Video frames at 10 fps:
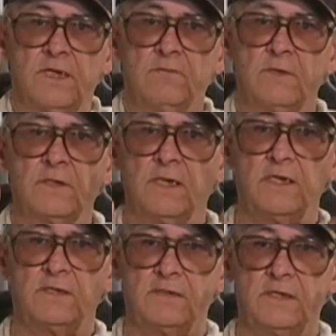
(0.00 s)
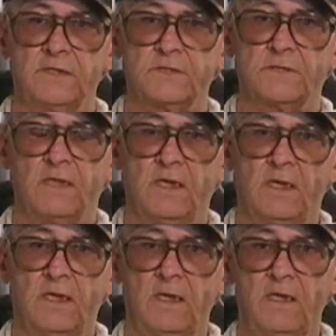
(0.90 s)
they run like this.
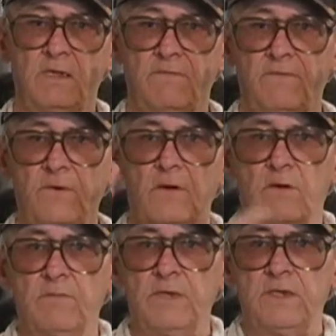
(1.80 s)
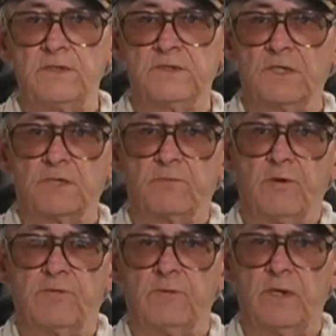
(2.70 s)
And the film is 6
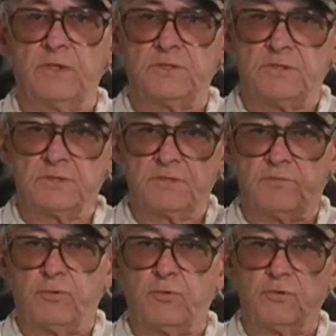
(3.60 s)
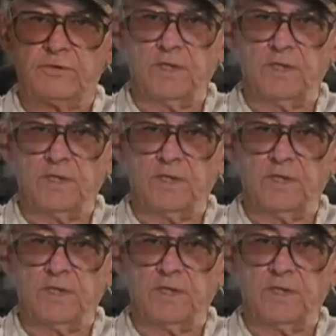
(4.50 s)
perforations pulled